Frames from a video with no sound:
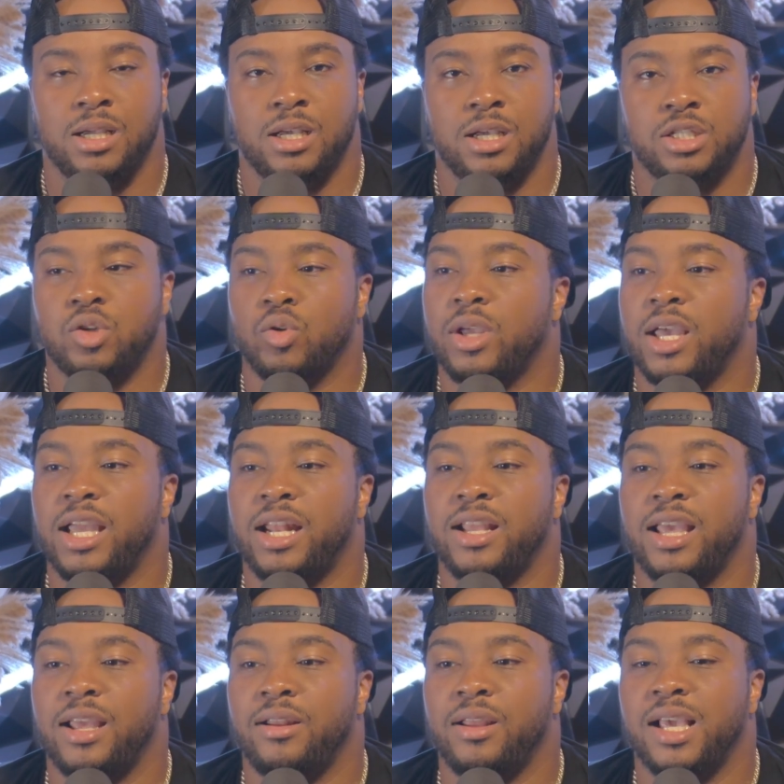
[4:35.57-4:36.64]
So, and
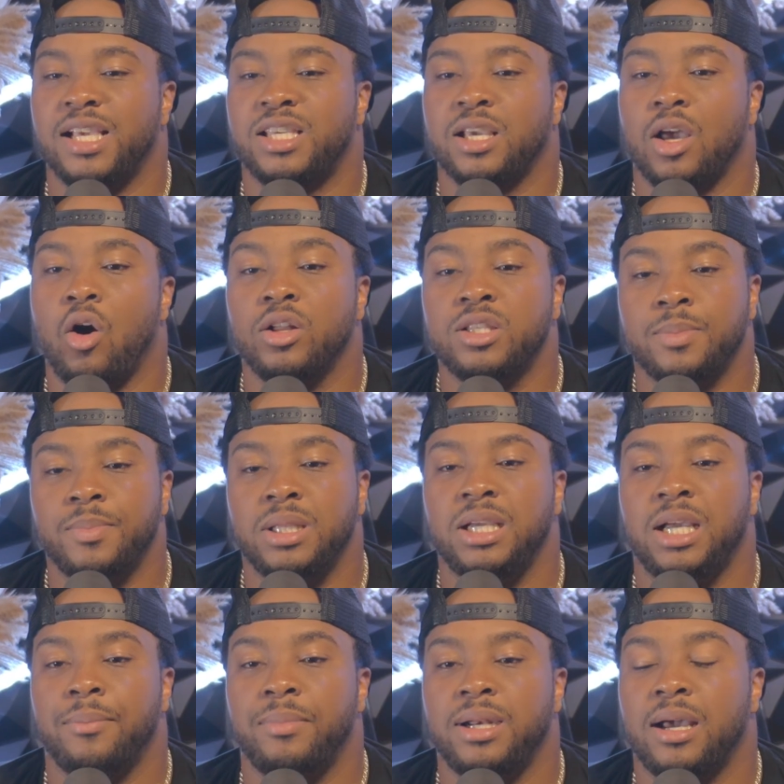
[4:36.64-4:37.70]
it's ultimately
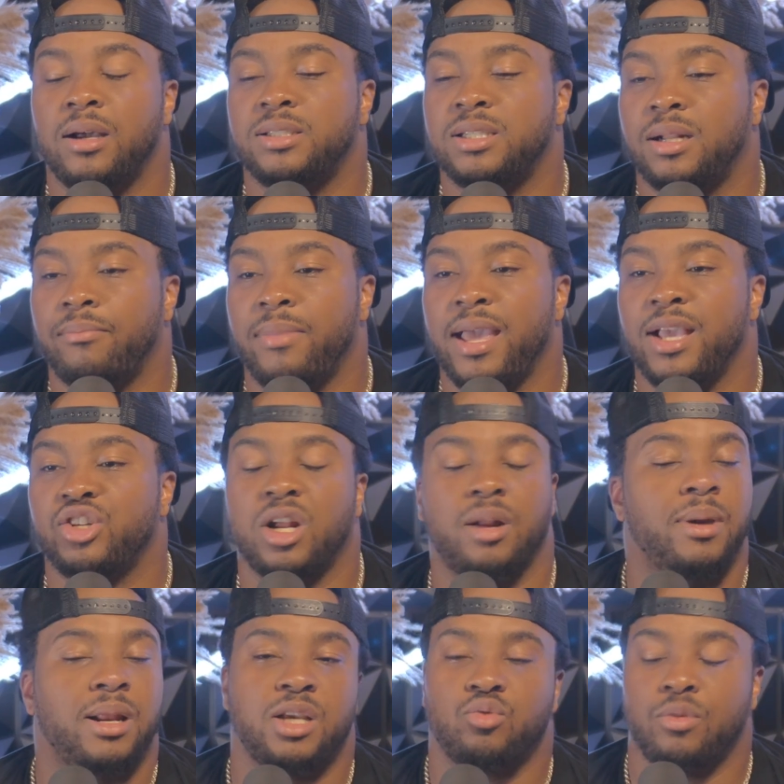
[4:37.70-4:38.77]
coming down to the man trying to
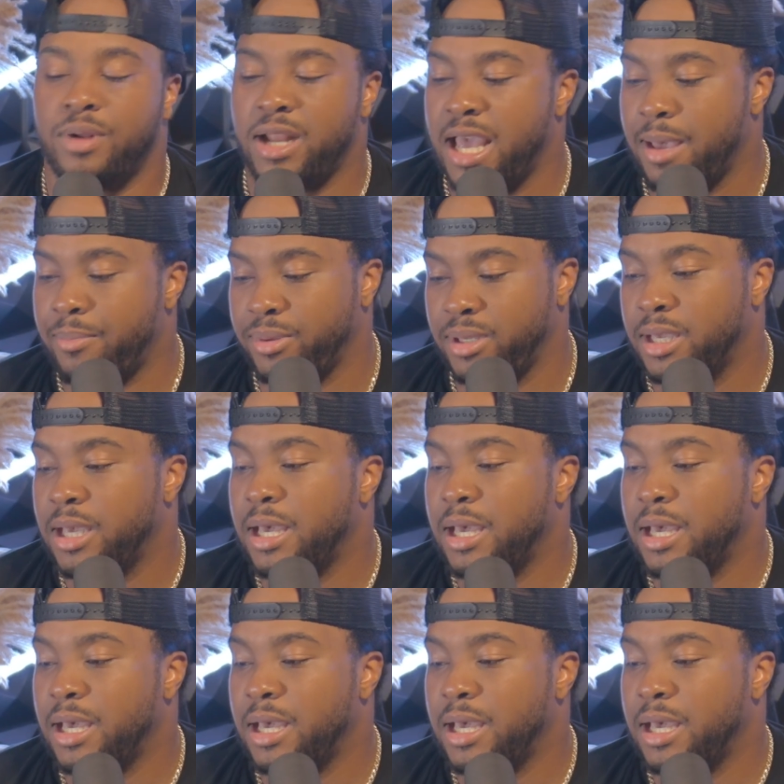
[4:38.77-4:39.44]
make this woman happy.